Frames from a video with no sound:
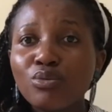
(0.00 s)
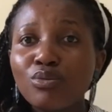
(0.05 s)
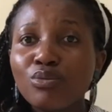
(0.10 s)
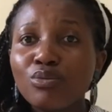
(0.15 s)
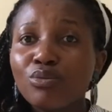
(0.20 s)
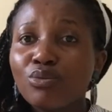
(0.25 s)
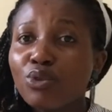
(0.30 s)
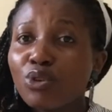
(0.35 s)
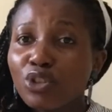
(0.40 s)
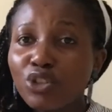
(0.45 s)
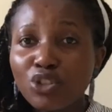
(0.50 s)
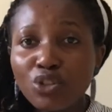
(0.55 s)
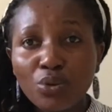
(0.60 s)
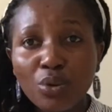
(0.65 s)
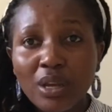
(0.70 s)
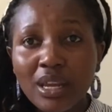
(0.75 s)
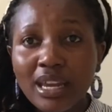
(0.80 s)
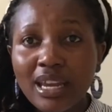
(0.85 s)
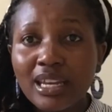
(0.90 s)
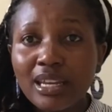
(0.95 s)
not doing
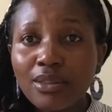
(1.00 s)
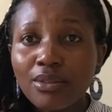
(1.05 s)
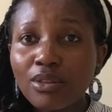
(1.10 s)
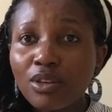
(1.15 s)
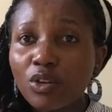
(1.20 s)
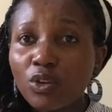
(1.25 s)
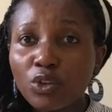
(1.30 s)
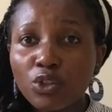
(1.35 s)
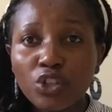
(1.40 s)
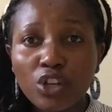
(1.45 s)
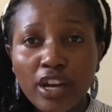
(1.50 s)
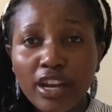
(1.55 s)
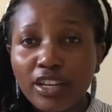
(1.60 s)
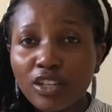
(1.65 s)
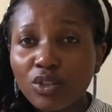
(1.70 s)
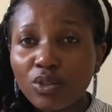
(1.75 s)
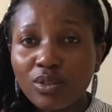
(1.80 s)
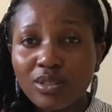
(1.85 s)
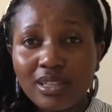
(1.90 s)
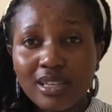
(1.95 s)
anything or trying to
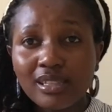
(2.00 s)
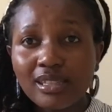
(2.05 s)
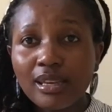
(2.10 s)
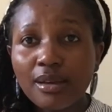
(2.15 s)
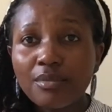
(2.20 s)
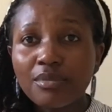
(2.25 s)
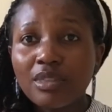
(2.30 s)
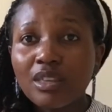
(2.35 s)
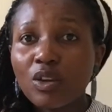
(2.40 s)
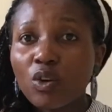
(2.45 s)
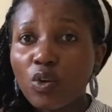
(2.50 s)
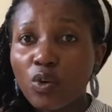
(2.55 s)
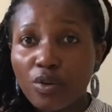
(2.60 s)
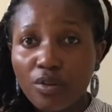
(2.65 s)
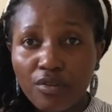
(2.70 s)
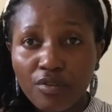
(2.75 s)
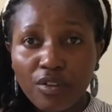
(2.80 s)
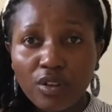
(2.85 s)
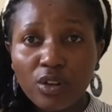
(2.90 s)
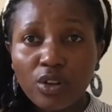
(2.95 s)
say something or
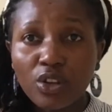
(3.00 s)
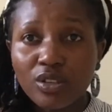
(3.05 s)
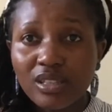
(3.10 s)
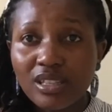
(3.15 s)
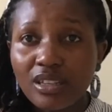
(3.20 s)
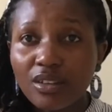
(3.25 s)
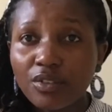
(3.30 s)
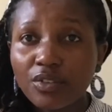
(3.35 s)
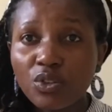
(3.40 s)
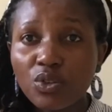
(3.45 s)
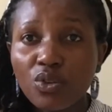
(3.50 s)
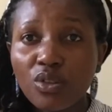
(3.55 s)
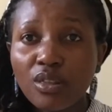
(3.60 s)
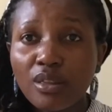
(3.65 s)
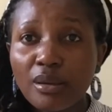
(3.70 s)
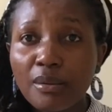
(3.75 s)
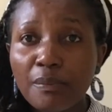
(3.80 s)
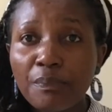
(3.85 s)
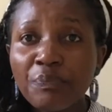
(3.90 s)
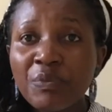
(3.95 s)
reveal yourself to them,
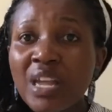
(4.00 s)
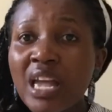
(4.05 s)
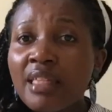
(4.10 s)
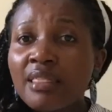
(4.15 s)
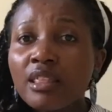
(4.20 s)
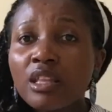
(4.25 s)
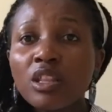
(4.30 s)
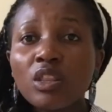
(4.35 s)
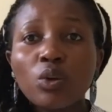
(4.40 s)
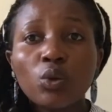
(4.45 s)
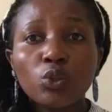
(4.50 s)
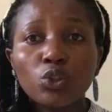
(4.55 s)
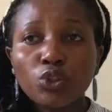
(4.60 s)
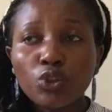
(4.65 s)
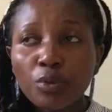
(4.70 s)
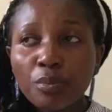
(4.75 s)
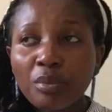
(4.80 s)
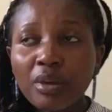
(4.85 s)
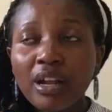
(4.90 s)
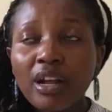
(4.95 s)
then they will not
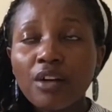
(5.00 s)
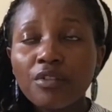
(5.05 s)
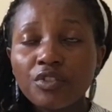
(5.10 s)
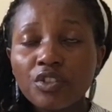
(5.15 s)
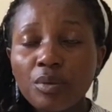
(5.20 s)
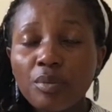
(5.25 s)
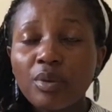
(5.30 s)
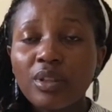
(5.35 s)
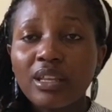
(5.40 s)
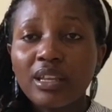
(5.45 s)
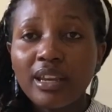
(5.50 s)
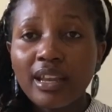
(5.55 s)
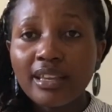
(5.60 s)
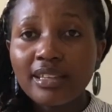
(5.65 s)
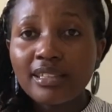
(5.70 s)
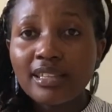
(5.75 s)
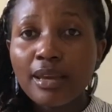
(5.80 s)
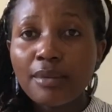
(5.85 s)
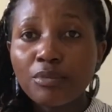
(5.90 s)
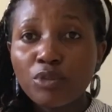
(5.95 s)
be comfortable the next
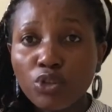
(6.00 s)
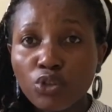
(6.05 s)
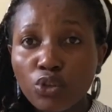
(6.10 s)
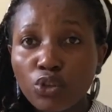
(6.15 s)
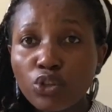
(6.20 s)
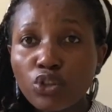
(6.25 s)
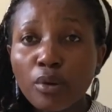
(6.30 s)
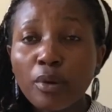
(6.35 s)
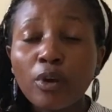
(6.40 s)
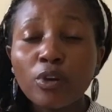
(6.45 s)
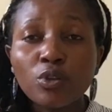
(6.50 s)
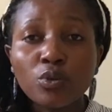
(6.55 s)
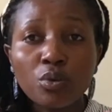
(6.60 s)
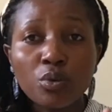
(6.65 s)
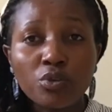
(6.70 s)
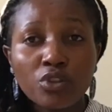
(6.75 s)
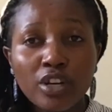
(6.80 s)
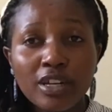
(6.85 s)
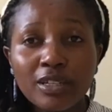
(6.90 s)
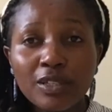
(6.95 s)
time to talk to you. Because
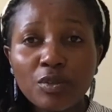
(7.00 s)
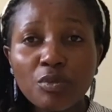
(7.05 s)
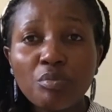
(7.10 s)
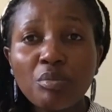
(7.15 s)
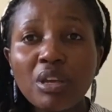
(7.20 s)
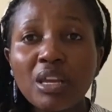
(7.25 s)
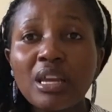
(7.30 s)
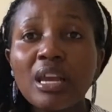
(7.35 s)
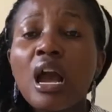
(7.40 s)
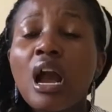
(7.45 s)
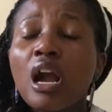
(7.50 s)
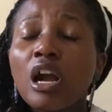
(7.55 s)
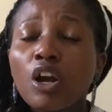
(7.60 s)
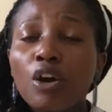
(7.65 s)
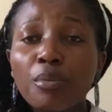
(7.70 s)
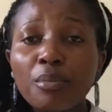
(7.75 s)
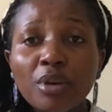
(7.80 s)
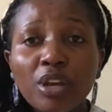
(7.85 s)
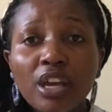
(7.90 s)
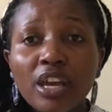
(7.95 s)
trust me,
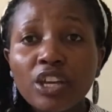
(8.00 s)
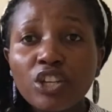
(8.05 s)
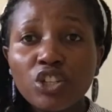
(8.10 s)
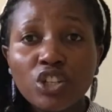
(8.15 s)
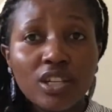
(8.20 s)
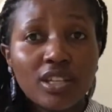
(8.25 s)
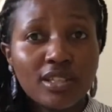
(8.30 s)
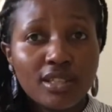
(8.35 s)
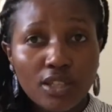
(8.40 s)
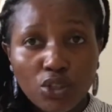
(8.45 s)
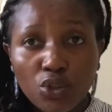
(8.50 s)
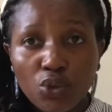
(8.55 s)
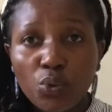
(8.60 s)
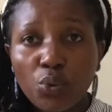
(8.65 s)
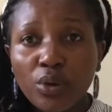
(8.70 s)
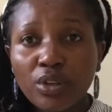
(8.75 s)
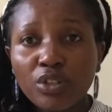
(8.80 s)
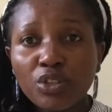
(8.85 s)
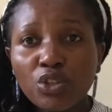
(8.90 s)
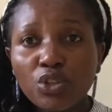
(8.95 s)
communication is a two-way
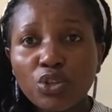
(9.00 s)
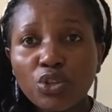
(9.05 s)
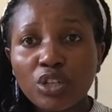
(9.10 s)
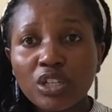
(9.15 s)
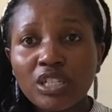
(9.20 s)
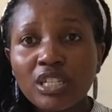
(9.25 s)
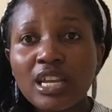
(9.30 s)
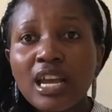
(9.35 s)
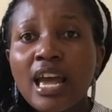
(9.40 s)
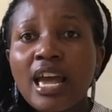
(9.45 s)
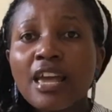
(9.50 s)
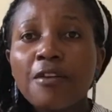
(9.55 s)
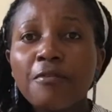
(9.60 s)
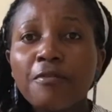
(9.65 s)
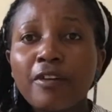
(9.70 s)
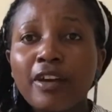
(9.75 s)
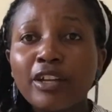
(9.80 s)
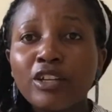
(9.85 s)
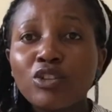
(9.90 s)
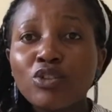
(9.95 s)
street. If I
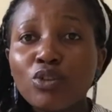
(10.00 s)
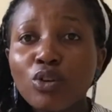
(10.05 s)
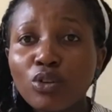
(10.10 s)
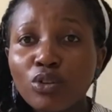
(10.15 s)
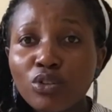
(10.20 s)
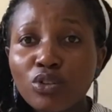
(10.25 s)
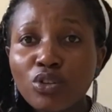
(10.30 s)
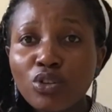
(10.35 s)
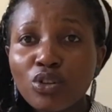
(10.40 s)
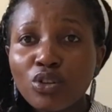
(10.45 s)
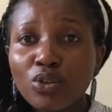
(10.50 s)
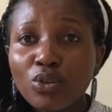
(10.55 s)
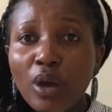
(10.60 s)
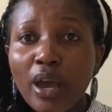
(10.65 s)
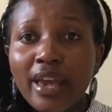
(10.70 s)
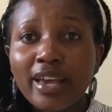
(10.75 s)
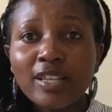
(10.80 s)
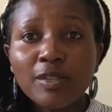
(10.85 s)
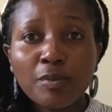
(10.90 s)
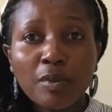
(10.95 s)
talk to you, I
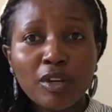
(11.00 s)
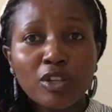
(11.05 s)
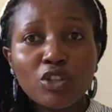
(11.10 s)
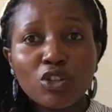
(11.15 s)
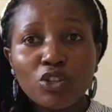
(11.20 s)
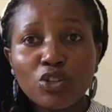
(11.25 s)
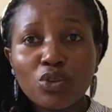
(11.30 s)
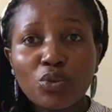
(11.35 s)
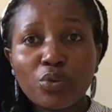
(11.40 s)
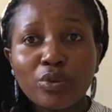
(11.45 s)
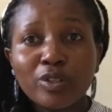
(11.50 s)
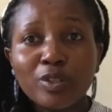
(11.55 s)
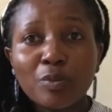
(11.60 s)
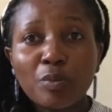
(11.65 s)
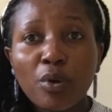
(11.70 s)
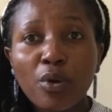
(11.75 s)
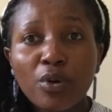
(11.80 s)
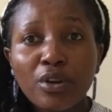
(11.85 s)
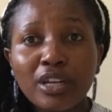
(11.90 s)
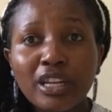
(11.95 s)
expect you to
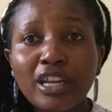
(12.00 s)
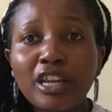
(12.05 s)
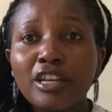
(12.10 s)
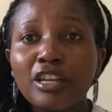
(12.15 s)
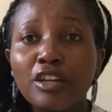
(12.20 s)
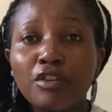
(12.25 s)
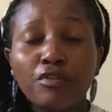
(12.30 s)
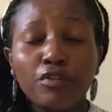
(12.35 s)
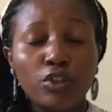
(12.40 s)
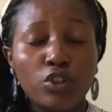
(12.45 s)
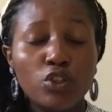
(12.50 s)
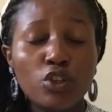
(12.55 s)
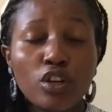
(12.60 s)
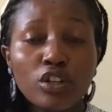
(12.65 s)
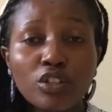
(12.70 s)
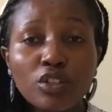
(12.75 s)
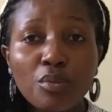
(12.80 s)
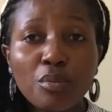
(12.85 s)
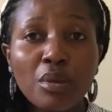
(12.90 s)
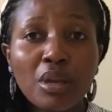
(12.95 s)
respond, and if you talk
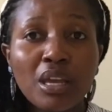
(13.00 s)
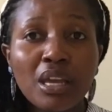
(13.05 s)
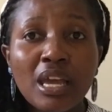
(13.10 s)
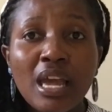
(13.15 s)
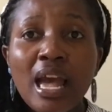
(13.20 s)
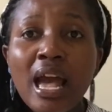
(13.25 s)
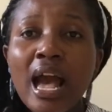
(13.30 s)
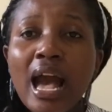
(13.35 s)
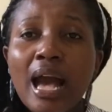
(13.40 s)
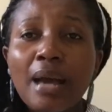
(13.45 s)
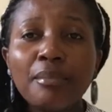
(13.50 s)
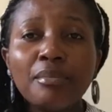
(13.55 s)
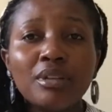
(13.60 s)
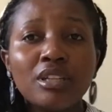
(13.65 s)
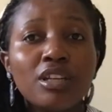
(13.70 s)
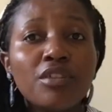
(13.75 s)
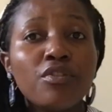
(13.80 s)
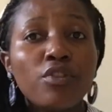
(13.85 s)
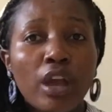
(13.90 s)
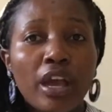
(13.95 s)
to me, I believe
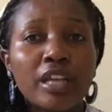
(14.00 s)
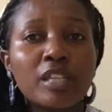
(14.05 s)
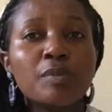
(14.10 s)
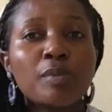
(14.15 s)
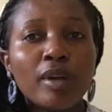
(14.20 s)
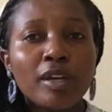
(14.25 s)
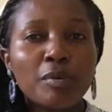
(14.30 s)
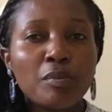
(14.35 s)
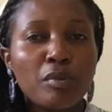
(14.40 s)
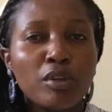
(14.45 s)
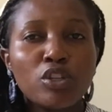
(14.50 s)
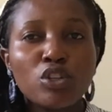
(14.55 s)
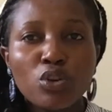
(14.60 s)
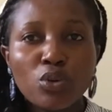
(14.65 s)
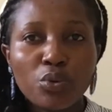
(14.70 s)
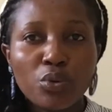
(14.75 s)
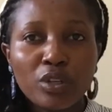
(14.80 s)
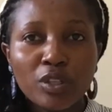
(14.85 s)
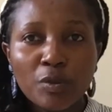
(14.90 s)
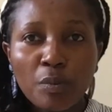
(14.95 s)
you expect me to
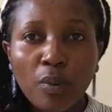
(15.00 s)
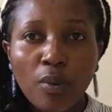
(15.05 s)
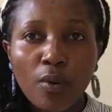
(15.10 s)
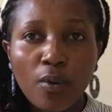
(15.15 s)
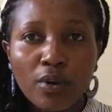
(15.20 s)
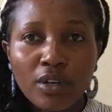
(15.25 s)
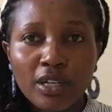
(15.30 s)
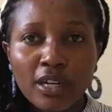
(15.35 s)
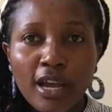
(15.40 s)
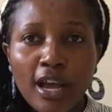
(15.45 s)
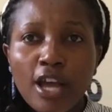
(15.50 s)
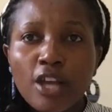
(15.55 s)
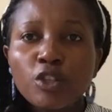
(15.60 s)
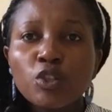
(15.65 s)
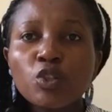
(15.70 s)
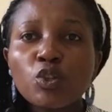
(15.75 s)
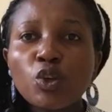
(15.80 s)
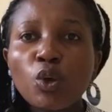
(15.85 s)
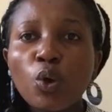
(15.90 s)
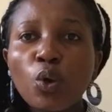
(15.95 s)
respond.
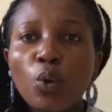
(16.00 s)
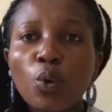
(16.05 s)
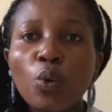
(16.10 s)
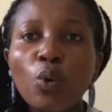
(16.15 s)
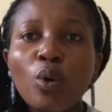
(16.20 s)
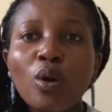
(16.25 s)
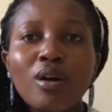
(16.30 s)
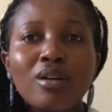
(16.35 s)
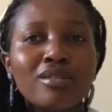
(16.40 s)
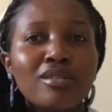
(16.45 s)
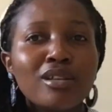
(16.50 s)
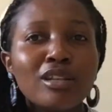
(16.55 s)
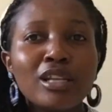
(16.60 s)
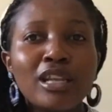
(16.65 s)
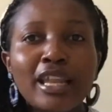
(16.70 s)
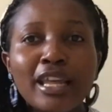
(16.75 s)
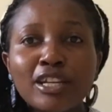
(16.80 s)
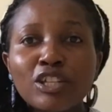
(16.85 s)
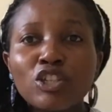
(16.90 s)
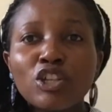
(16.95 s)
So
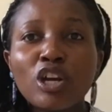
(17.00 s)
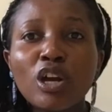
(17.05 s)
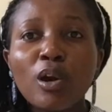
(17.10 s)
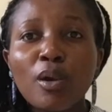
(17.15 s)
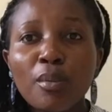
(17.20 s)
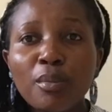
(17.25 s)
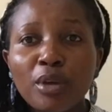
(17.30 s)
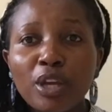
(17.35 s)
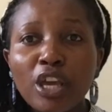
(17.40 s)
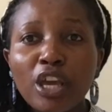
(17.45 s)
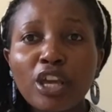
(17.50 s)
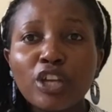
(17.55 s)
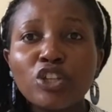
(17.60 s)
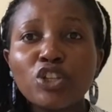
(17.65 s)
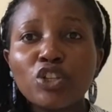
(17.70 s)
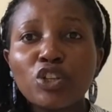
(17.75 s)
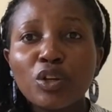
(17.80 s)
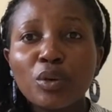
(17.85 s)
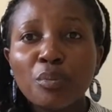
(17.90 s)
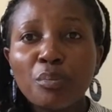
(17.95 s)
let your communication
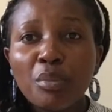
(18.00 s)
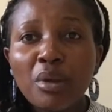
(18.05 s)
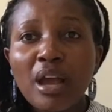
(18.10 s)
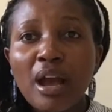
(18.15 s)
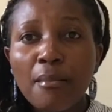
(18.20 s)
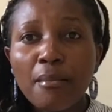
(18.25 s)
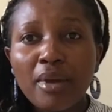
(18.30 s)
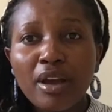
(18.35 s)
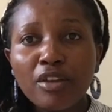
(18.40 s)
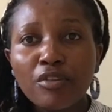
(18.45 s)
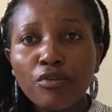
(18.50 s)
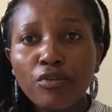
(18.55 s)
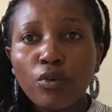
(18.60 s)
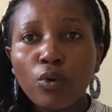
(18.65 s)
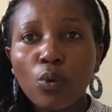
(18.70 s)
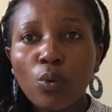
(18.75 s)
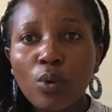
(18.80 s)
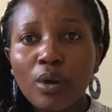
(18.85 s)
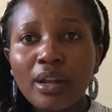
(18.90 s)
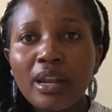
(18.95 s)
be a mindful
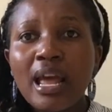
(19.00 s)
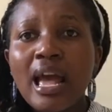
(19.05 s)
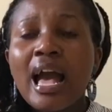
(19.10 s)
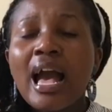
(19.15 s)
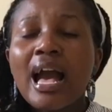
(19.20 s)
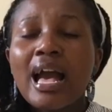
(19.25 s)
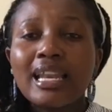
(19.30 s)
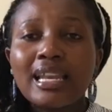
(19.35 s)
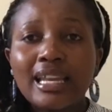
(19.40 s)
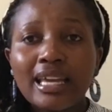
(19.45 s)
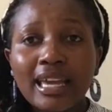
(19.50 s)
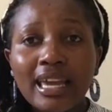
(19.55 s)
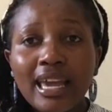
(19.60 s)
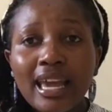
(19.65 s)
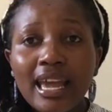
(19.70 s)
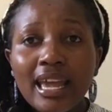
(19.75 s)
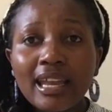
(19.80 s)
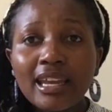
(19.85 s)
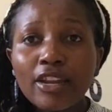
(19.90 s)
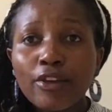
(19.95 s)
one. And
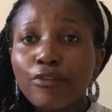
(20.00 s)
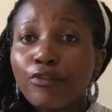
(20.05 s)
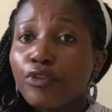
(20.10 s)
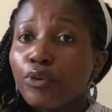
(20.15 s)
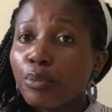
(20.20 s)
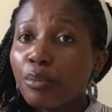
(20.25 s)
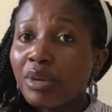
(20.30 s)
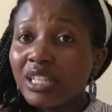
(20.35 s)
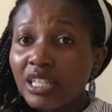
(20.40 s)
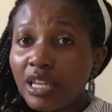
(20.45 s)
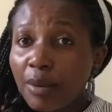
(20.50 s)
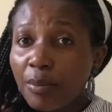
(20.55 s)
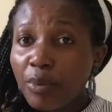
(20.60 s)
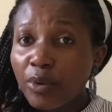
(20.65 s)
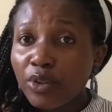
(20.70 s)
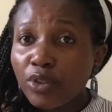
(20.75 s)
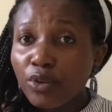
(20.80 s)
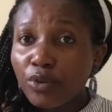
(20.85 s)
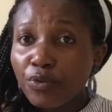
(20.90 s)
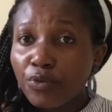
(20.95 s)
again, if you meet up with
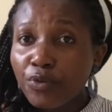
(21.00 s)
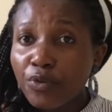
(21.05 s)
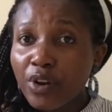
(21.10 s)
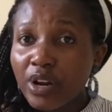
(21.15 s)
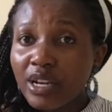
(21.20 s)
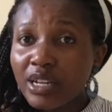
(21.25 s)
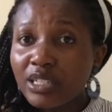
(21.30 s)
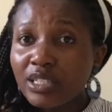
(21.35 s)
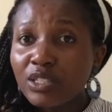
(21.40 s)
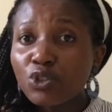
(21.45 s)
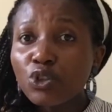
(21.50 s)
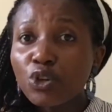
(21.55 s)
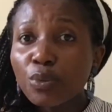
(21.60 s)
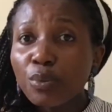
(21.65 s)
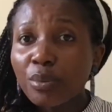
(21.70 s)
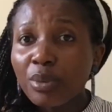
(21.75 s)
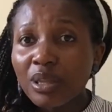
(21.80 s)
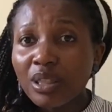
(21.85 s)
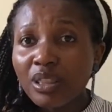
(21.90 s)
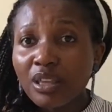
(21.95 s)
your friends, don't be the